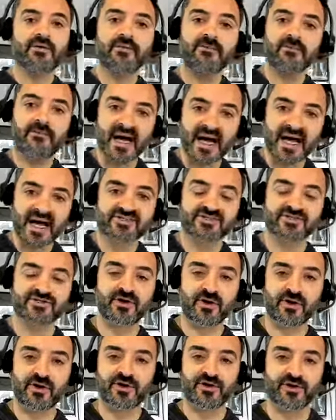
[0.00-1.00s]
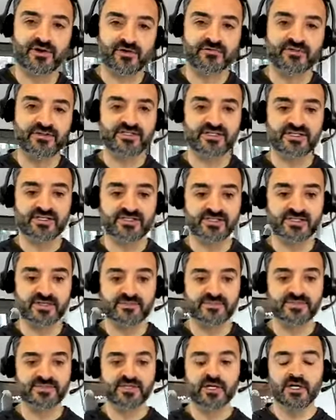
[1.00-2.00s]
to master our nervous
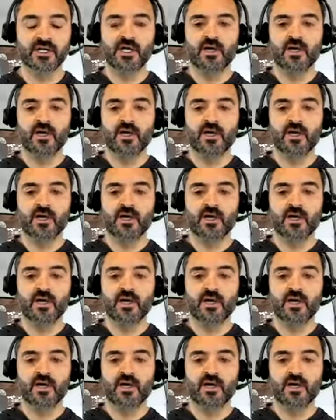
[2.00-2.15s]
systems